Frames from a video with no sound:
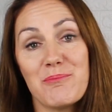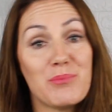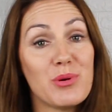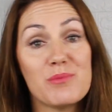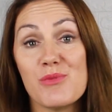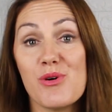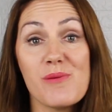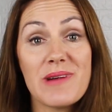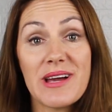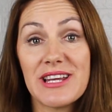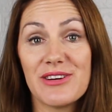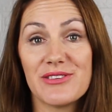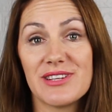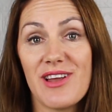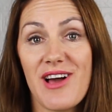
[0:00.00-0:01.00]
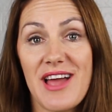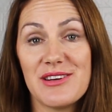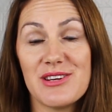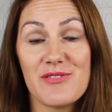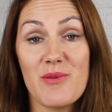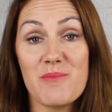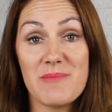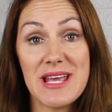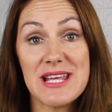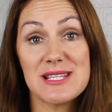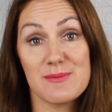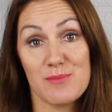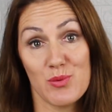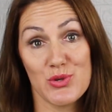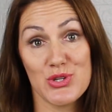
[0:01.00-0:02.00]
put more money on the line. If it
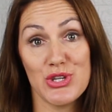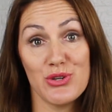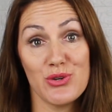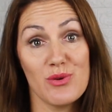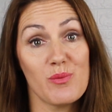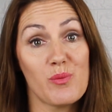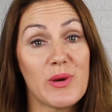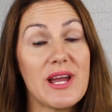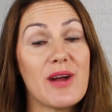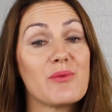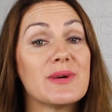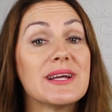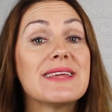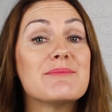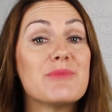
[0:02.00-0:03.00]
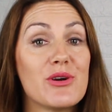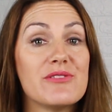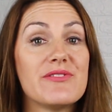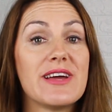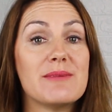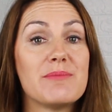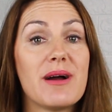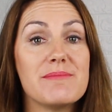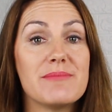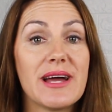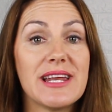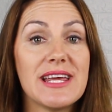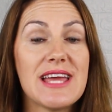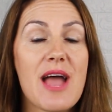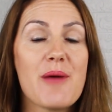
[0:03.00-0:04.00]
means more to you, we are really motivated by
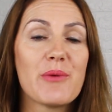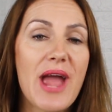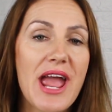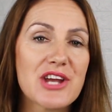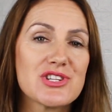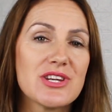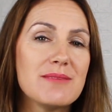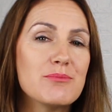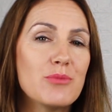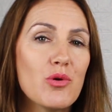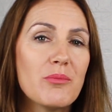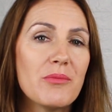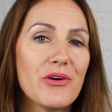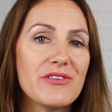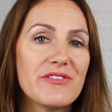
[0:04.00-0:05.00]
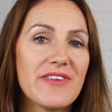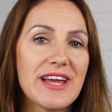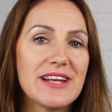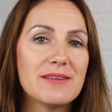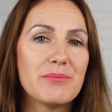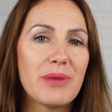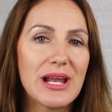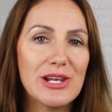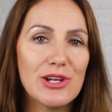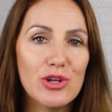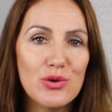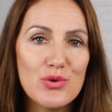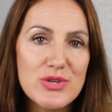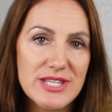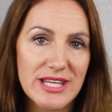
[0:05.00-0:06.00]
money, and we're actually more motivated by
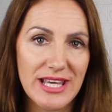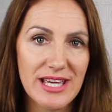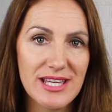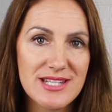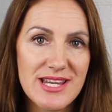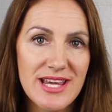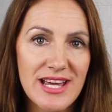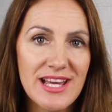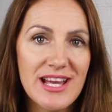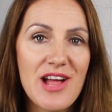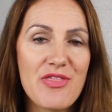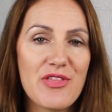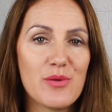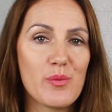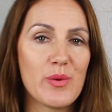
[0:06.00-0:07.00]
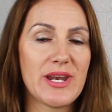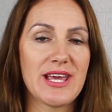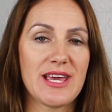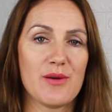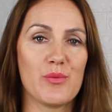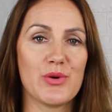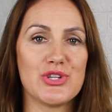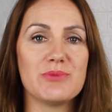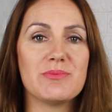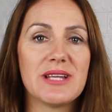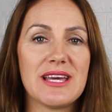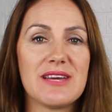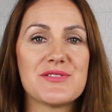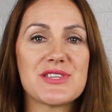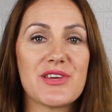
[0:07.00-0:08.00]
losing it than winning it, would you
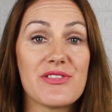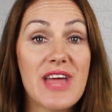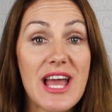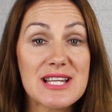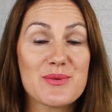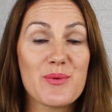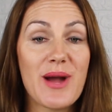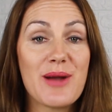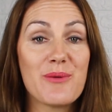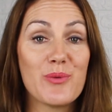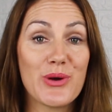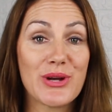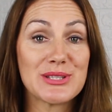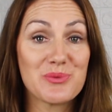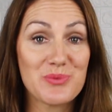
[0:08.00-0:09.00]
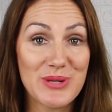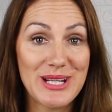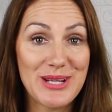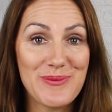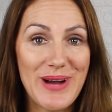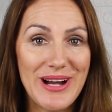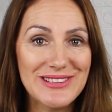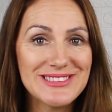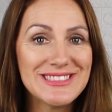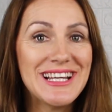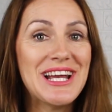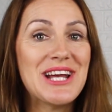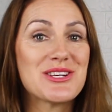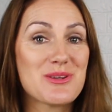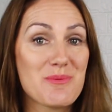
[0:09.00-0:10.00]
believe? So that's why it works really well
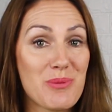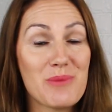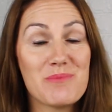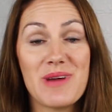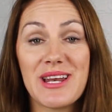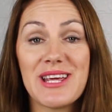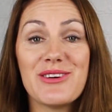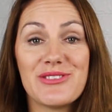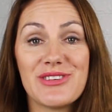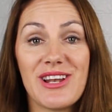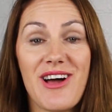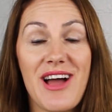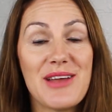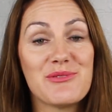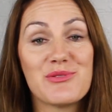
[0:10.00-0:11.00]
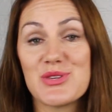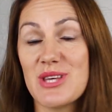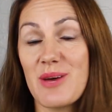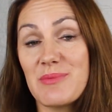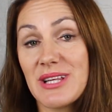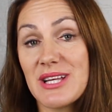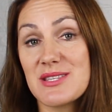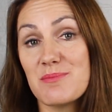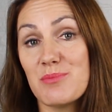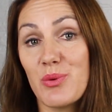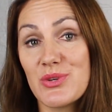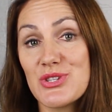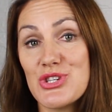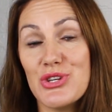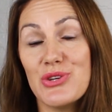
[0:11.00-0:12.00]
to put money on the line for something that's
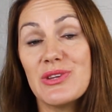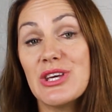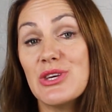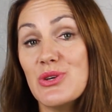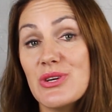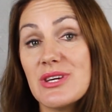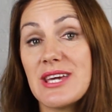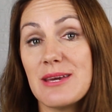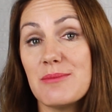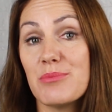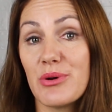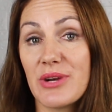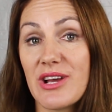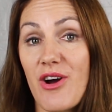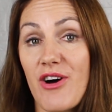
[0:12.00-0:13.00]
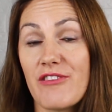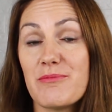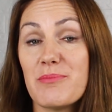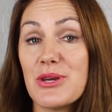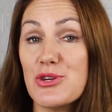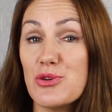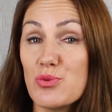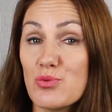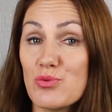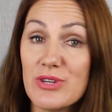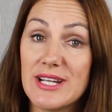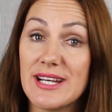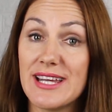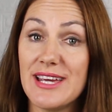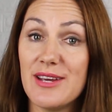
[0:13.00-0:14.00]
important to you that you keep putting off, but you
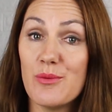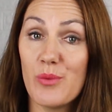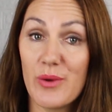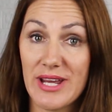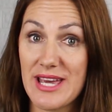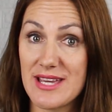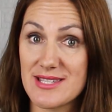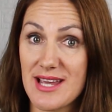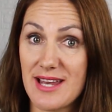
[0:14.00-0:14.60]
really want to get